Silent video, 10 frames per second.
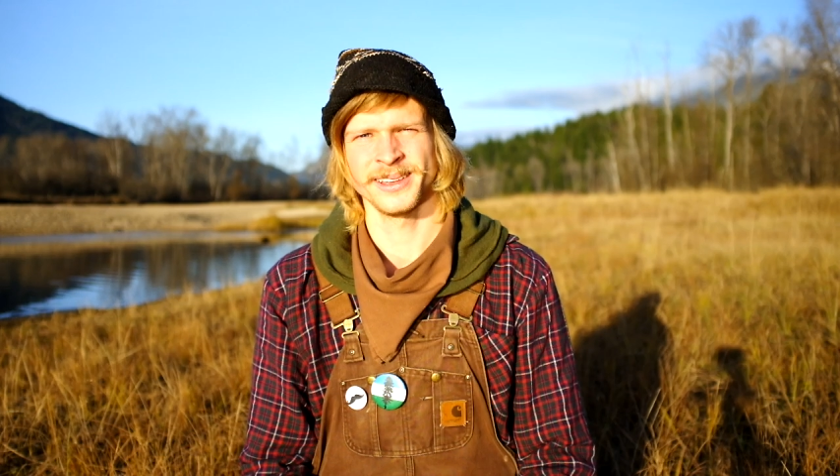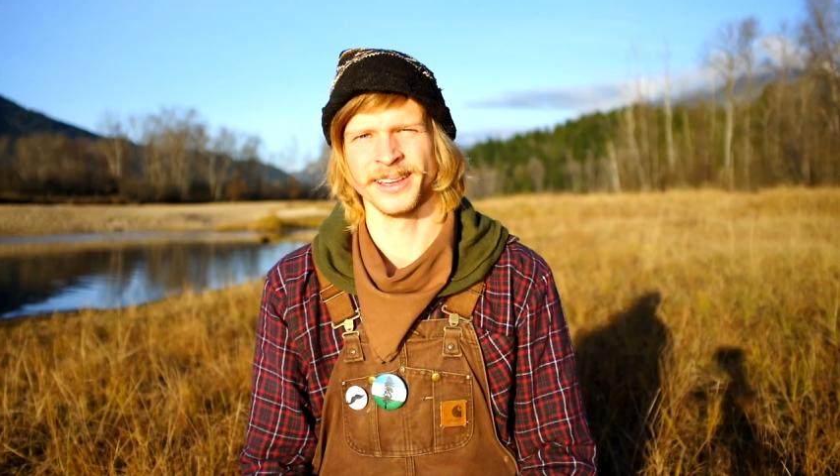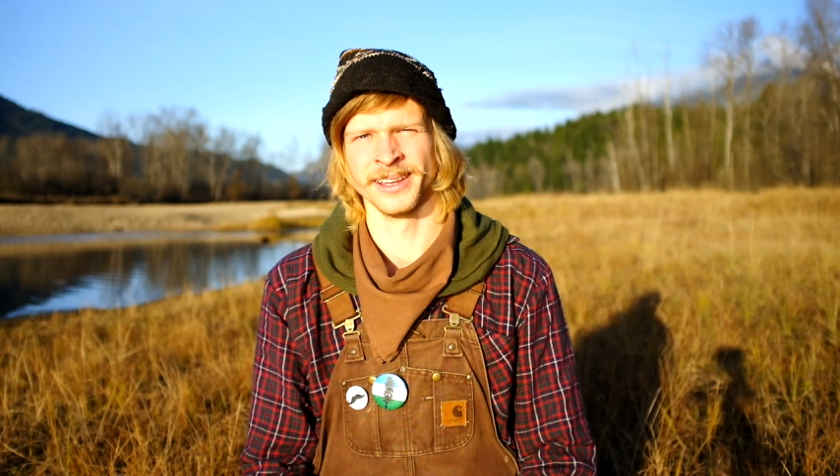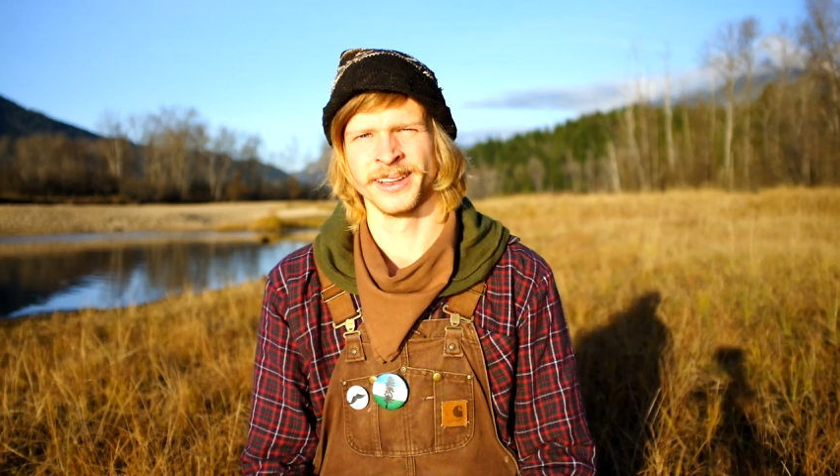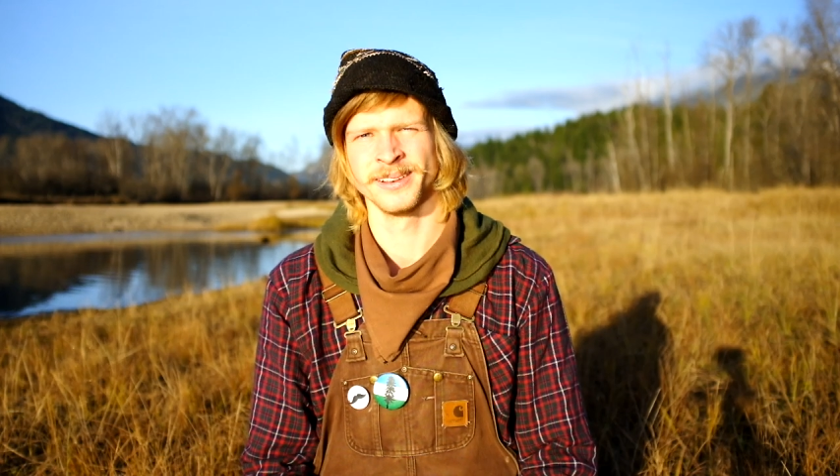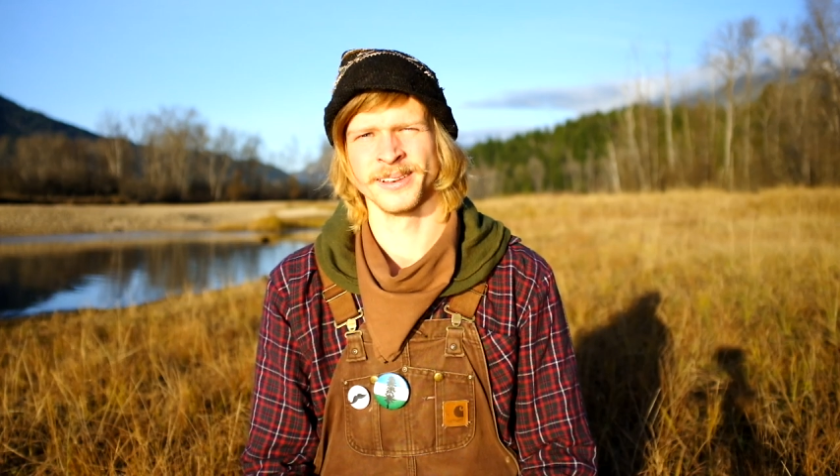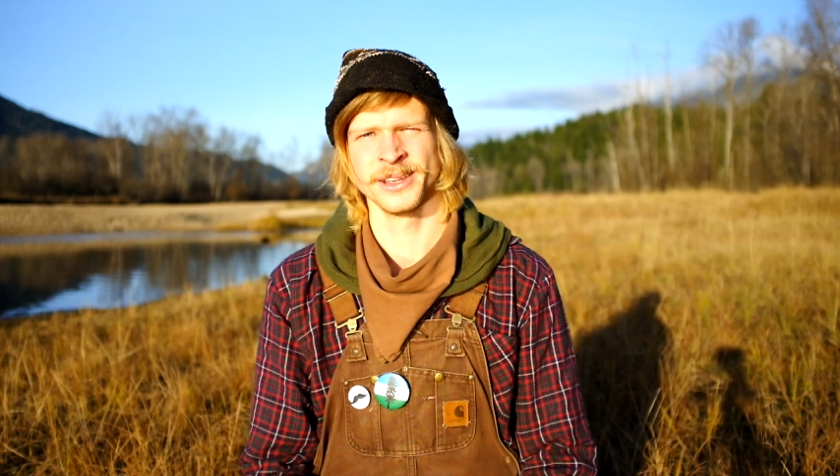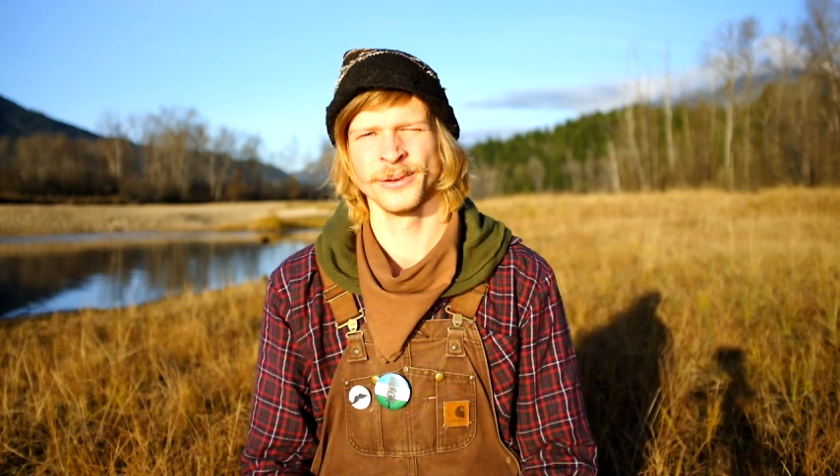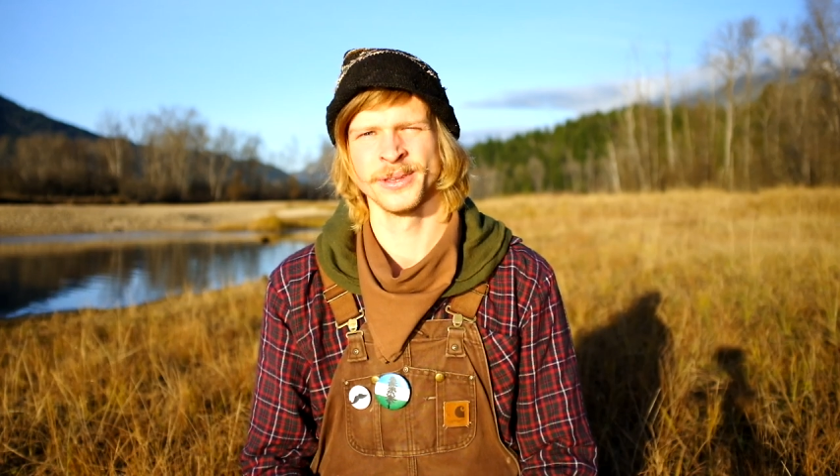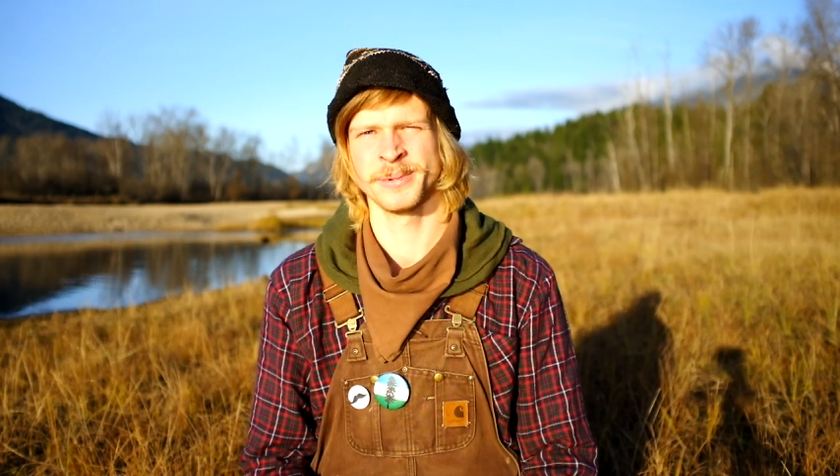and
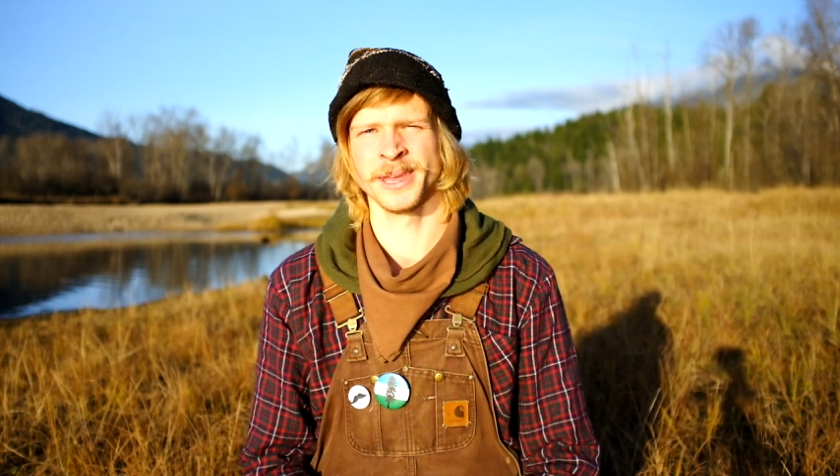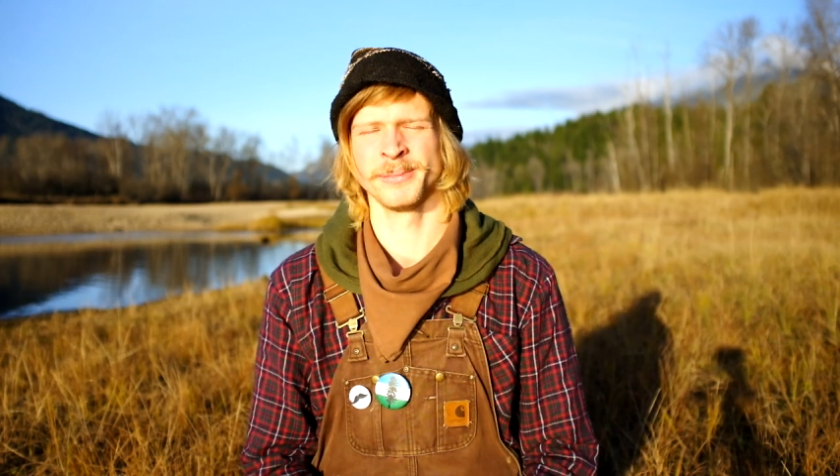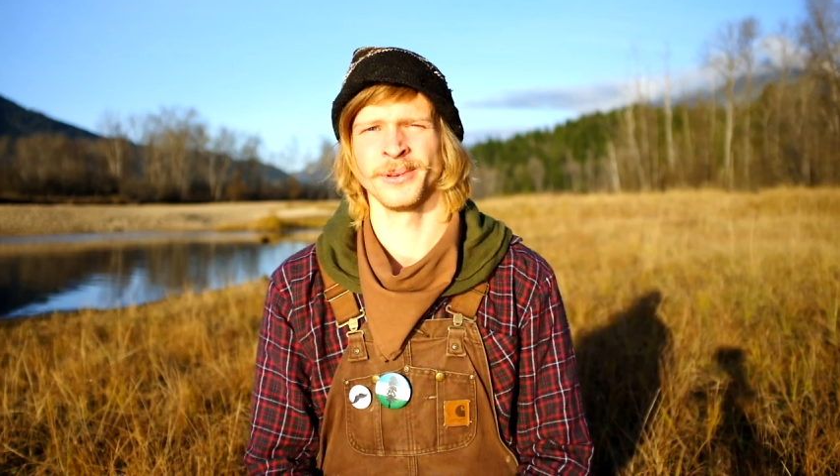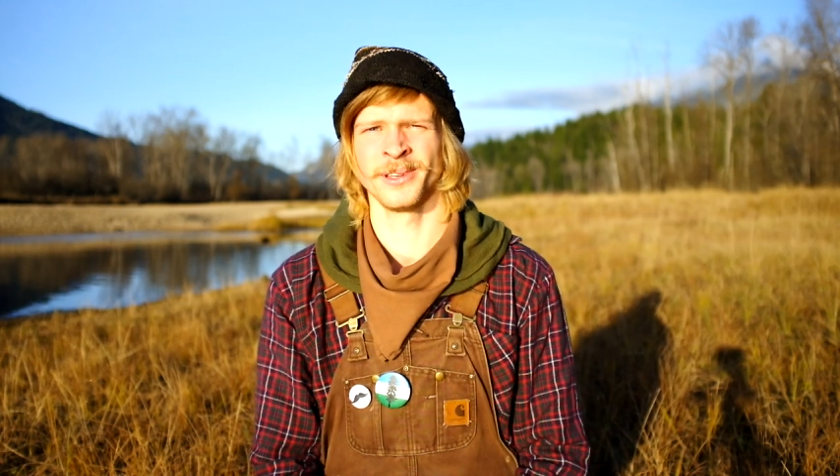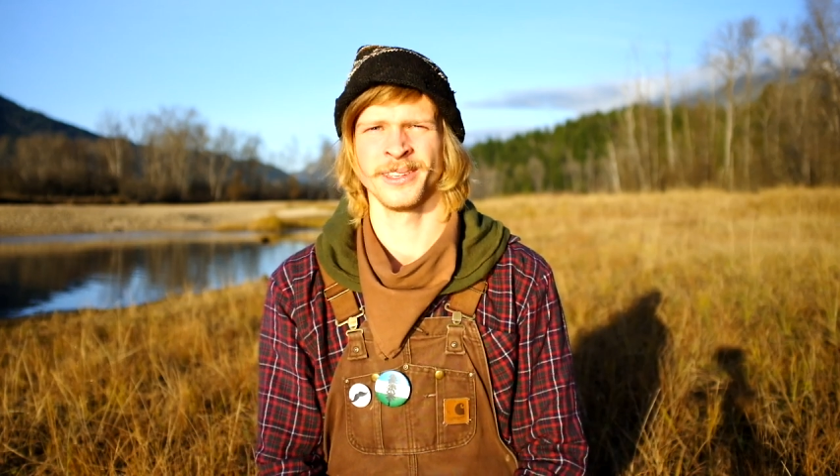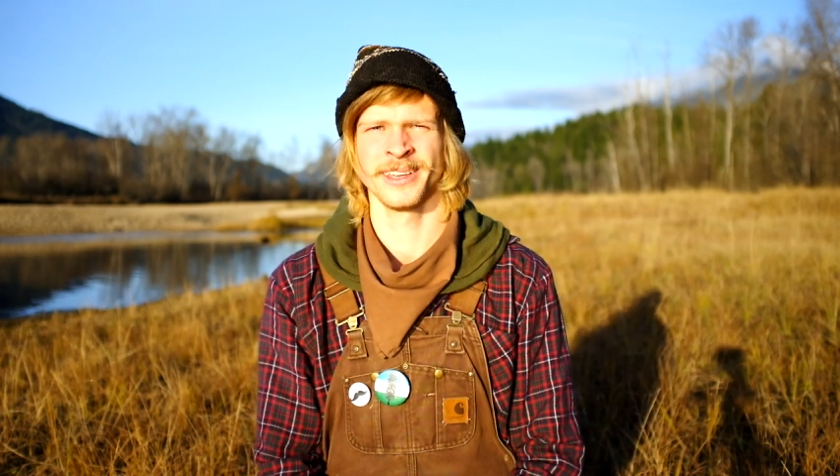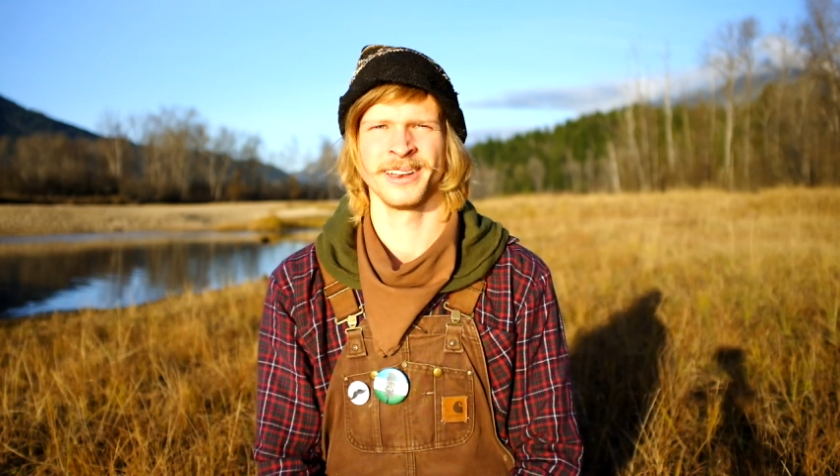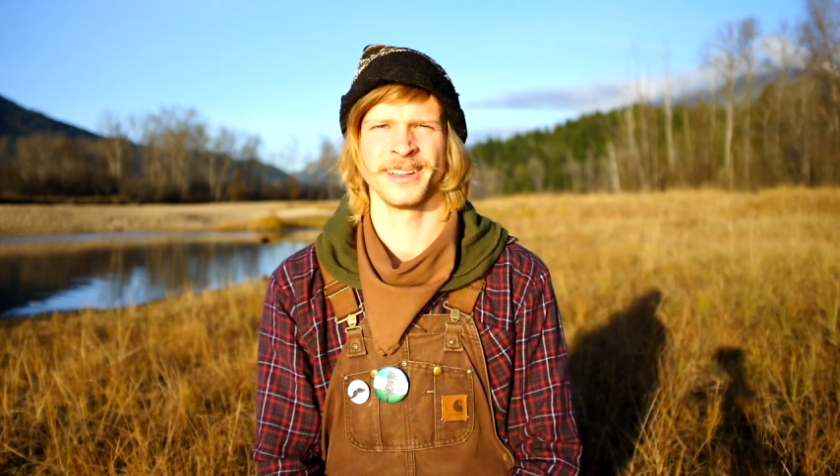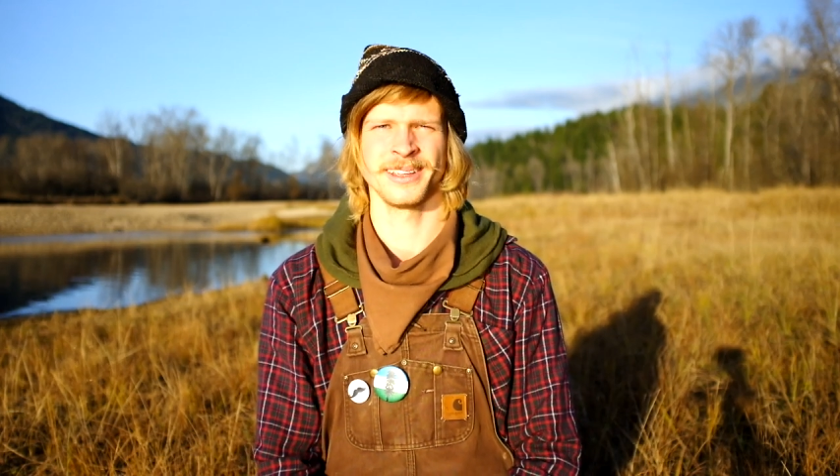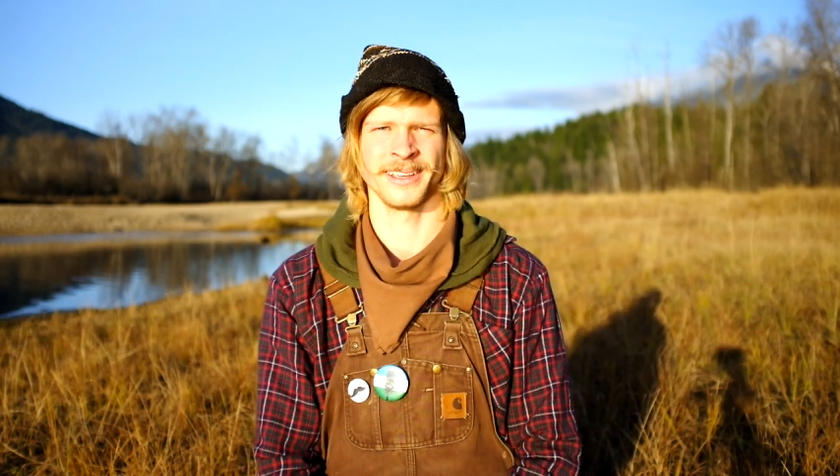you, the people,
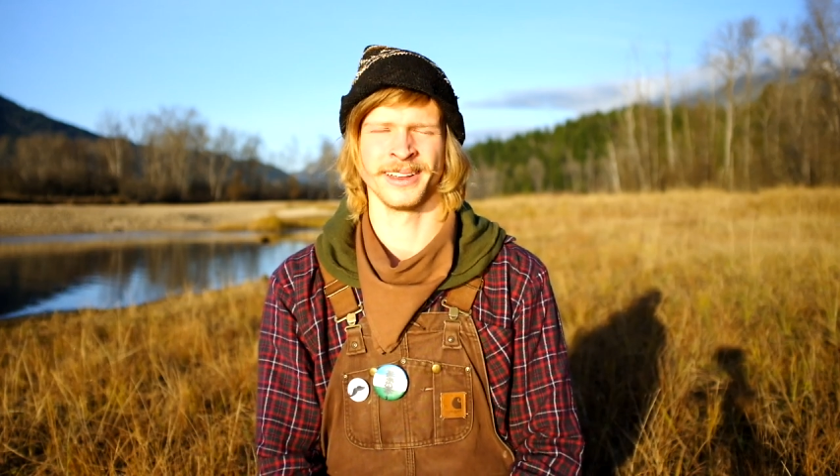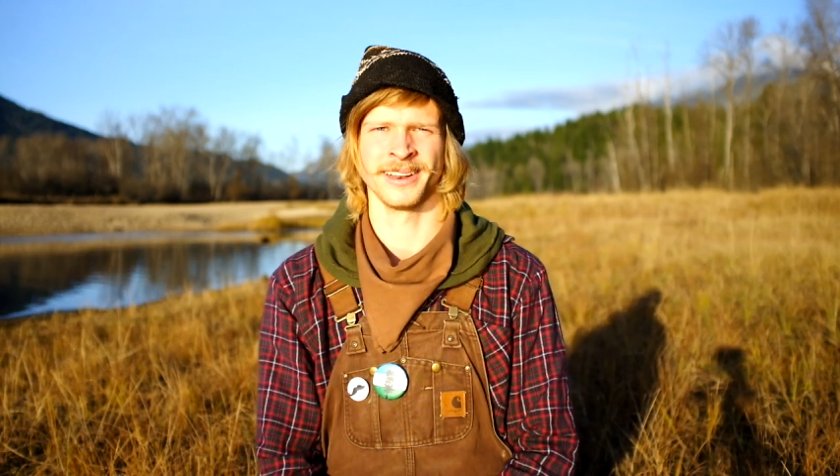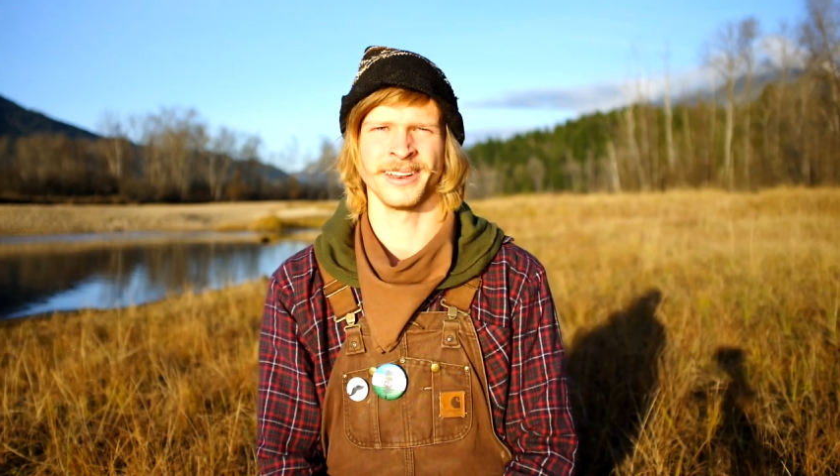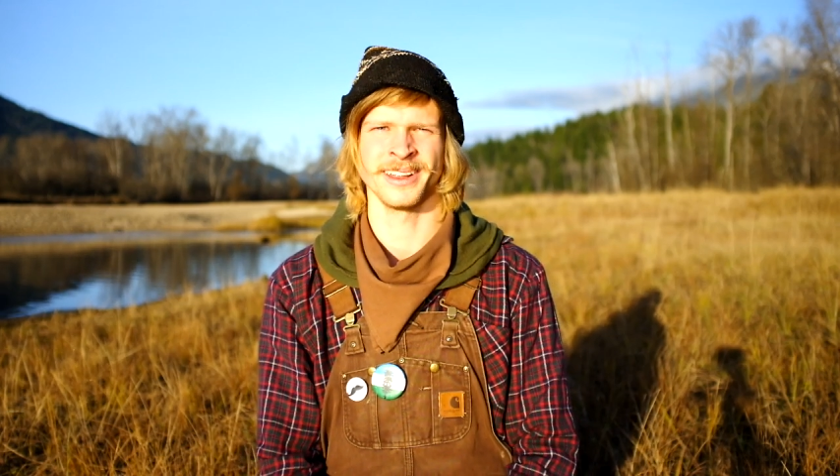and, and